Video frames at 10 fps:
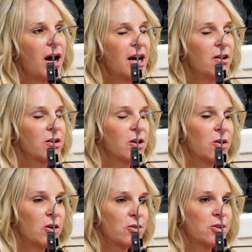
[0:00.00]
don't go
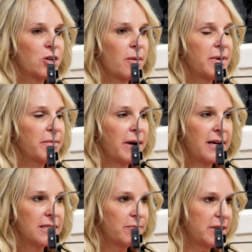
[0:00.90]
grocery shopping. My
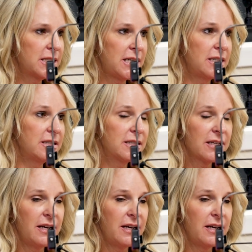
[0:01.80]
husband does.